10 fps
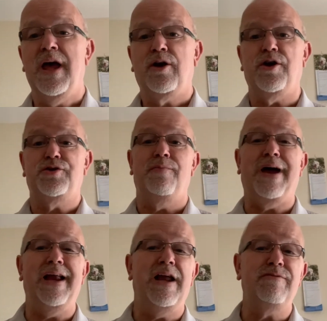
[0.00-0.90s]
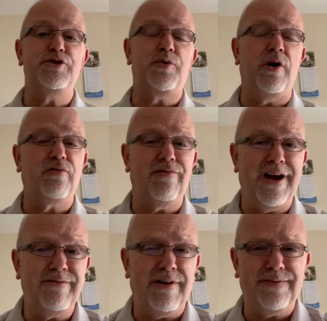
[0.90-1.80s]
Costs you about 11, 12
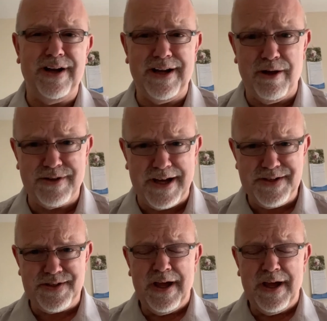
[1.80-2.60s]
grand roughly nowadays.